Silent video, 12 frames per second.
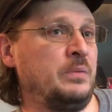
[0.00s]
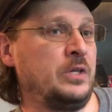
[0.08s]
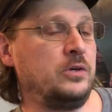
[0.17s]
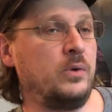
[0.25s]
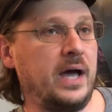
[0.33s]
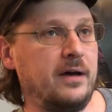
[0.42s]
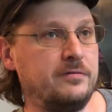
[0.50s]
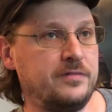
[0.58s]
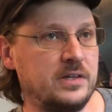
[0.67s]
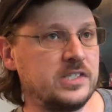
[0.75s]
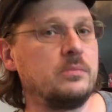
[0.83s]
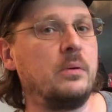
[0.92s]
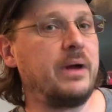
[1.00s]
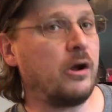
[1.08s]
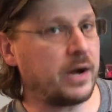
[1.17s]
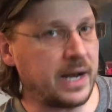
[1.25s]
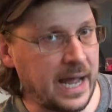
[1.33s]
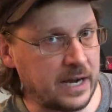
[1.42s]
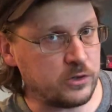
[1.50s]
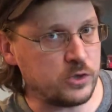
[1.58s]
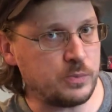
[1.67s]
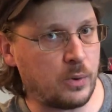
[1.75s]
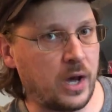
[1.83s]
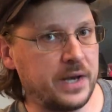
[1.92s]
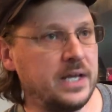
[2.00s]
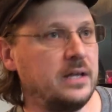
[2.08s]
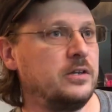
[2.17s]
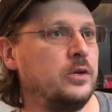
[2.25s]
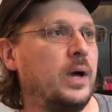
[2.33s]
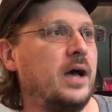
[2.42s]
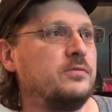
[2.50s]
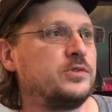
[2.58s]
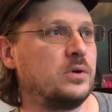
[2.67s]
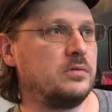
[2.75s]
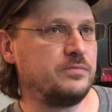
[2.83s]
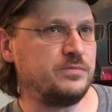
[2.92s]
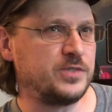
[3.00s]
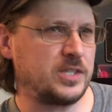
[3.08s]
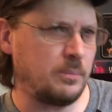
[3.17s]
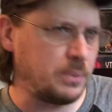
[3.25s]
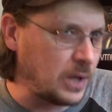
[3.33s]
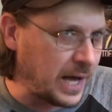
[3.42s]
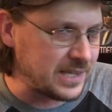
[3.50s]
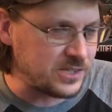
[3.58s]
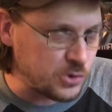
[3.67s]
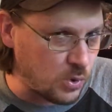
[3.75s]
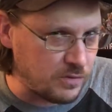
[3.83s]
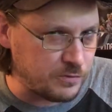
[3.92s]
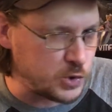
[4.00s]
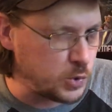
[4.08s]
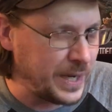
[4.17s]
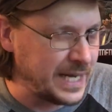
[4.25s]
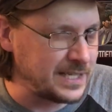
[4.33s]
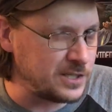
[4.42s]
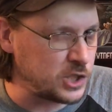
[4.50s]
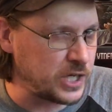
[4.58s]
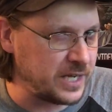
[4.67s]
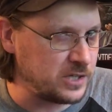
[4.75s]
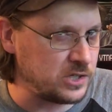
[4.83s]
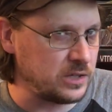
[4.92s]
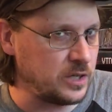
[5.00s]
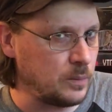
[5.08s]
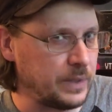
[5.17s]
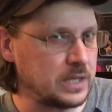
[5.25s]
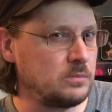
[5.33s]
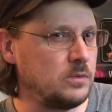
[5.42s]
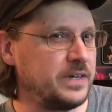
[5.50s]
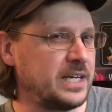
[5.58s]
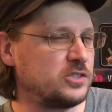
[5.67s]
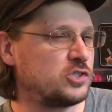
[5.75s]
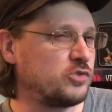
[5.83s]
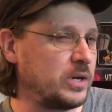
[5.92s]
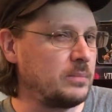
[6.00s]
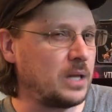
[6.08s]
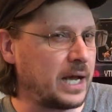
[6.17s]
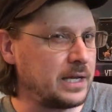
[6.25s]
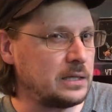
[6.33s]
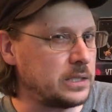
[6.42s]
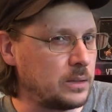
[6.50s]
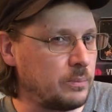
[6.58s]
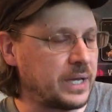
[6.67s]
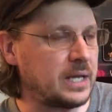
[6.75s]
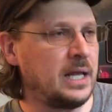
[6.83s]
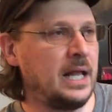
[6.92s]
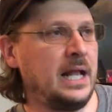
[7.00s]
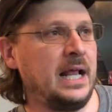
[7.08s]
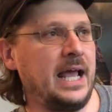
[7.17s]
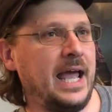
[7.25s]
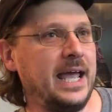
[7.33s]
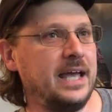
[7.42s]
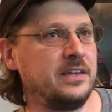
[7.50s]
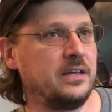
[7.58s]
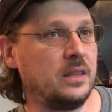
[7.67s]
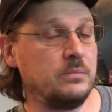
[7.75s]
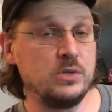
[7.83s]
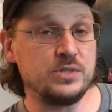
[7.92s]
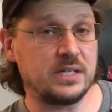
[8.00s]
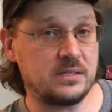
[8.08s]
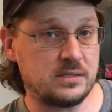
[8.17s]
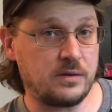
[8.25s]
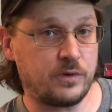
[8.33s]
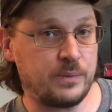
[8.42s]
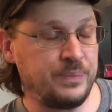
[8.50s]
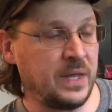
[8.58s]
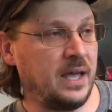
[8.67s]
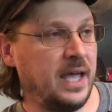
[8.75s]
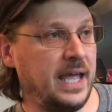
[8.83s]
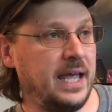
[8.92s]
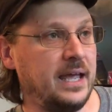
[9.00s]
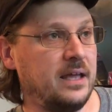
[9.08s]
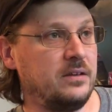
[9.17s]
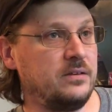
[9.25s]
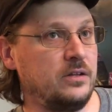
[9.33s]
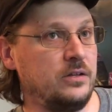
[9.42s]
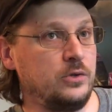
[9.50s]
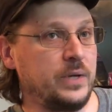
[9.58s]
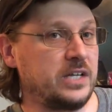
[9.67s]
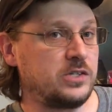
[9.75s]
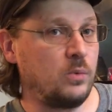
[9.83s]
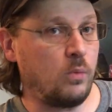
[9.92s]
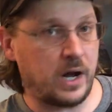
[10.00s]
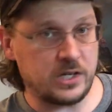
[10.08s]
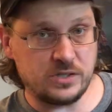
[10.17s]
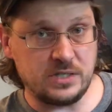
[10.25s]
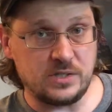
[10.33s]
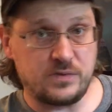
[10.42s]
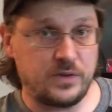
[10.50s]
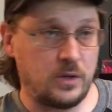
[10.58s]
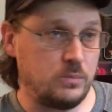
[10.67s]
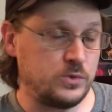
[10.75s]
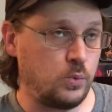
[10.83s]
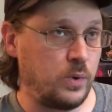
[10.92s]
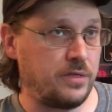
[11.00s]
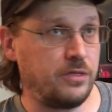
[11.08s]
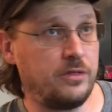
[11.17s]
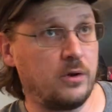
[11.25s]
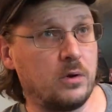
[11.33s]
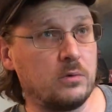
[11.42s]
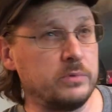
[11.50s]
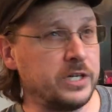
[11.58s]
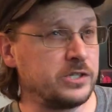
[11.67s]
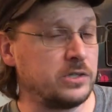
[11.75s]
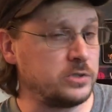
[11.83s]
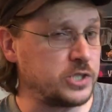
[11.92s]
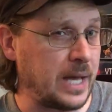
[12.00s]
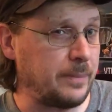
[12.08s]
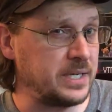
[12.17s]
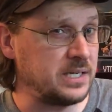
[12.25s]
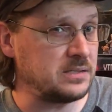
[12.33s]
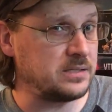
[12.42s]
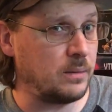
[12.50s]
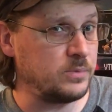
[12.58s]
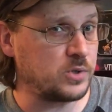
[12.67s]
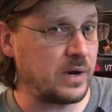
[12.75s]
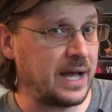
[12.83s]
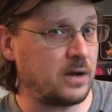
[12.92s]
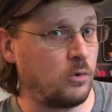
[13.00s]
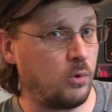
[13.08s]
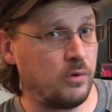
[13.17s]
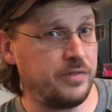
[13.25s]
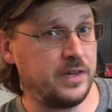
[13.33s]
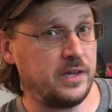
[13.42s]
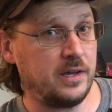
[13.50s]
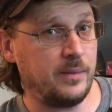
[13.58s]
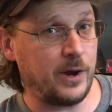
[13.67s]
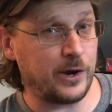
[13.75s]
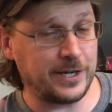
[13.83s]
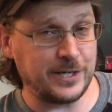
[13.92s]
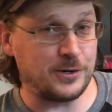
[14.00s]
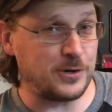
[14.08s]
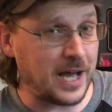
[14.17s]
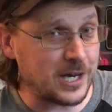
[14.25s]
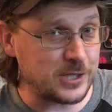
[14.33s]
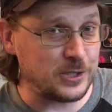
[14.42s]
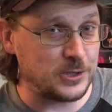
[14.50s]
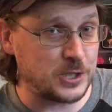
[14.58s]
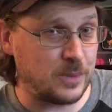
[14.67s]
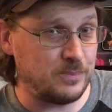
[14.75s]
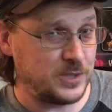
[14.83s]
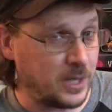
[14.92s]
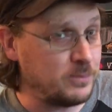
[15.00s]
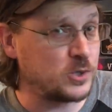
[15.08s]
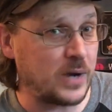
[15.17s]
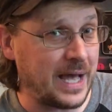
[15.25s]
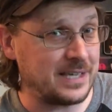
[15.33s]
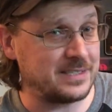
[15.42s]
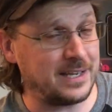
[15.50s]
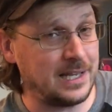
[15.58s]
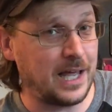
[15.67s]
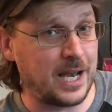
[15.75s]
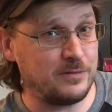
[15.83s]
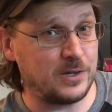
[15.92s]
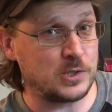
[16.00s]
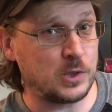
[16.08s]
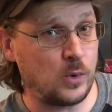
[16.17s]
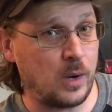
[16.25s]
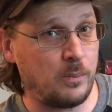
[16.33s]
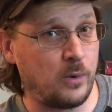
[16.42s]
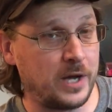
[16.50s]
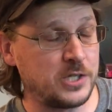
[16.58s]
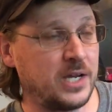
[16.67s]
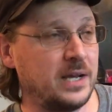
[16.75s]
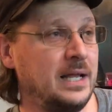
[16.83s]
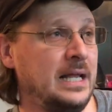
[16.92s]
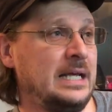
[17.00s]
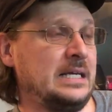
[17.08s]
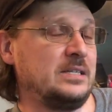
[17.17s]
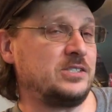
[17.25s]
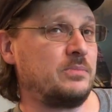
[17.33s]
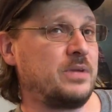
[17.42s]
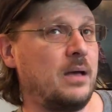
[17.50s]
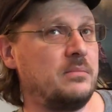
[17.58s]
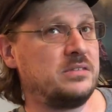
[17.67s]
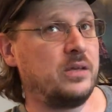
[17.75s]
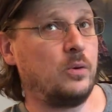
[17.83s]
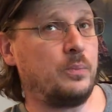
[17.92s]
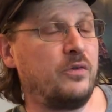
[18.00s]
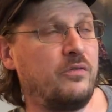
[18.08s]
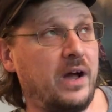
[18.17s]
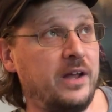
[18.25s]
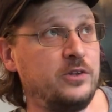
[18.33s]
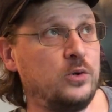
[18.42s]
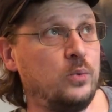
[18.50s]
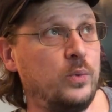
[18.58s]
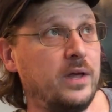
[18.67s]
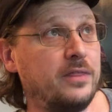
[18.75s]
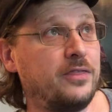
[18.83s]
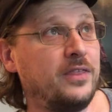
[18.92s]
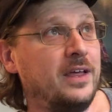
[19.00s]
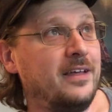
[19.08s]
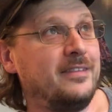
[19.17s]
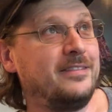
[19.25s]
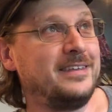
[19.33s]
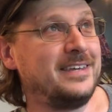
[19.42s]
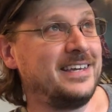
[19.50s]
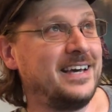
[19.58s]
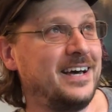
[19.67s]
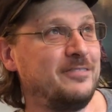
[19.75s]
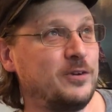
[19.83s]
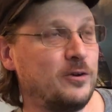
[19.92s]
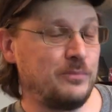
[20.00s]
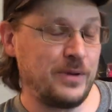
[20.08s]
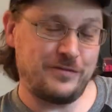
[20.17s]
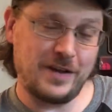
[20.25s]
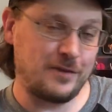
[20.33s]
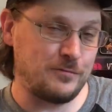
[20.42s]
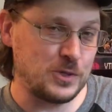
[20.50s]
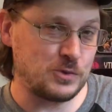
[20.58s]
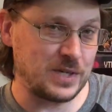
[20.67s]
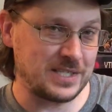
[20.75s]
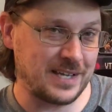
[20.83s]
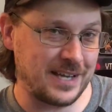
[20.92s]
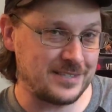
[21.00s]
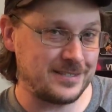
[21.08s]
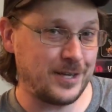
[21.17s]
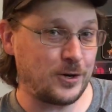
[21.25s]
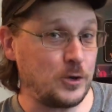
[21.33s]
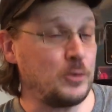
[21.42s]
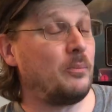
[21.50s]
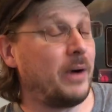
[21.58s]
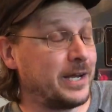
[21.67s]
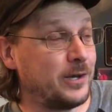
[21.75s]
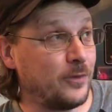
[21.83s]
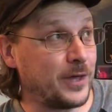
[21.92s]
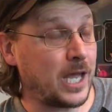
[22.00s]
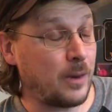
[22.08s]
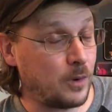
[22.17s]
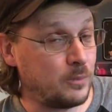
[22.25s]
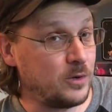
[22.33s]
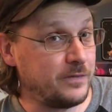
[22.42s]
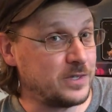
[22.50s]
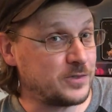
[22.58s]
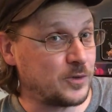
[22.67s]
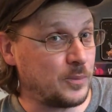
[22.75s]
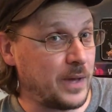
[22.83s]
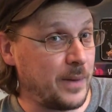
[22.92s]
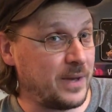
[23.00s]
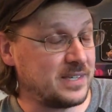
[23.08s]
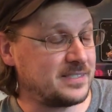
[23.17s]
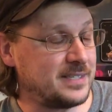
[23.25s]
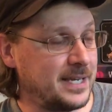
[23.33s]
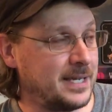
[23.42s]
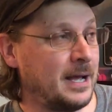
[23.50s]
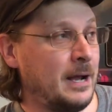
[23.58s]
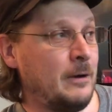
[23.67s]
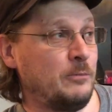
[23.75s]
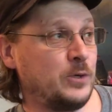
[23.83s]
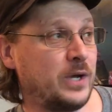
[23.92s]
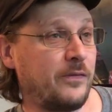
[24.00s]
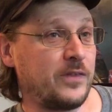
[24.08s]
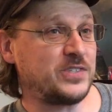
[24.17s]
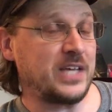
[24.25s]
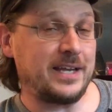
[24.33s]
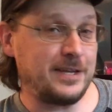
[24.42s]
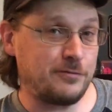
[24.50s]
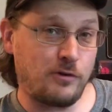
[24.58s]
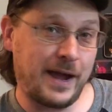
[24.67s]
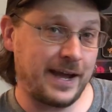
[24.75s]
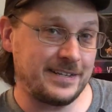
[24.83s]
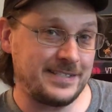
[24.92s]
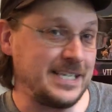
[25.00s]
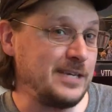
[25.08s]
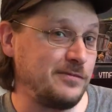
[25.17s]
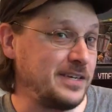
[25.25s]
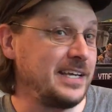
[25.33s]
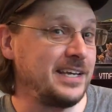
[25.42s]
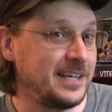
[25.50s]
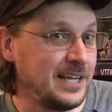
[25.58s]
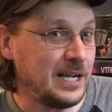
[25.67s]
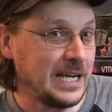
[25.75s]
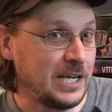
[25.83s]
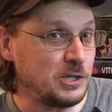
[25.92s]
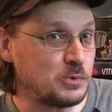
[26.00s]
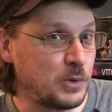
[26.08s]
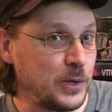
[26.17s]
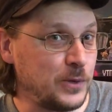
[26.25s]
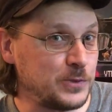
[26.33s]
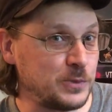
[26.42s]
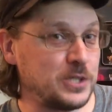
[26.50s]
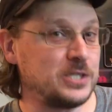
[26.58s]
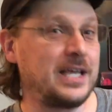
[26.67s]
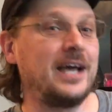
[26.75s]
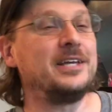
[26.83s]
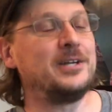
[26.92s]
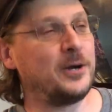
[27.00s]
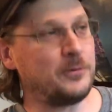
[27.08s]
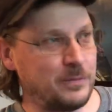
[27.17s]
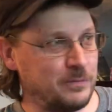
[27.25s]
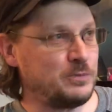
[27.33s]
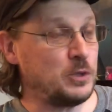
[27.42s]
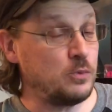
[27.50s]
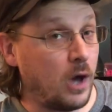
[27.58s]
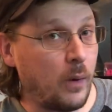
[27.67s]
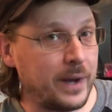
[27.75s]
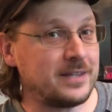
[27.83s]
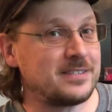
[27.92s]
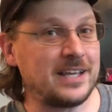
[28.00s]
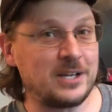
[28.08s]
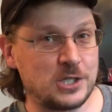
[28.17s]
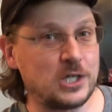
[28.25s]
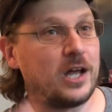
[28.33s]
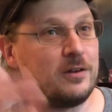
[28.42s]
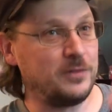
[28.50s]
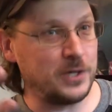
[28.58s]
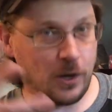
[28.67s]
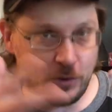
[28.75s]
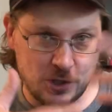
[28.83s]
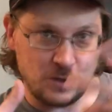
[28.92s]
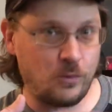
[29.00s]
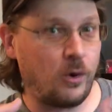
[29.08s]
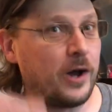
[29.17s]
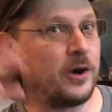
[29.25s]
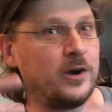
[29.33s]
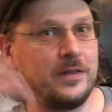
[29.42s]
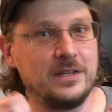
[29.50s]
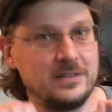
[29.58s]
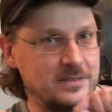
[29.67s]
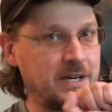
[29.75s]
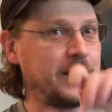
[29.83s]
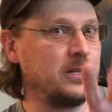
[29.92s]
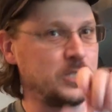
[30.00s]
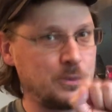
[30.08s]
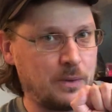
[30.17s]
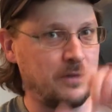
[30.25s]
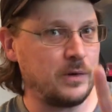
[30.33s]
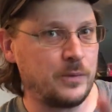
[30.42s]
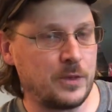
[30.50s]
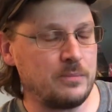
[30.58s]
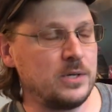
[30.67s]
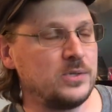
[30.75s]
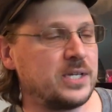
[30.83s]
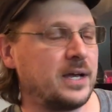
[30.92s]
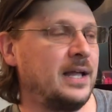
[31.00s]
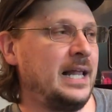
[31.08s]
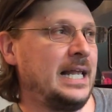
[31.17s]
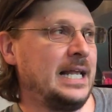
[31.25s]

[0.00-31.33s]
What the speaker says: You have some American actors brought in, you have sort of subplots sort of tweaked and changed a little bit, the movie gets streamlined a little bit, and the music is different. And you get to watch these films with their original Japanese dub track or the American International dub tracks that a lot of us grew up watching. Sometimes they will provide you with the, if you're a fan of Mystery Science Theater, you might know the GAMERA movies from MST. You get the Sandy Frank TV intros, which is that, you know it. It's that shot of the ocean water and the titles above it with the music.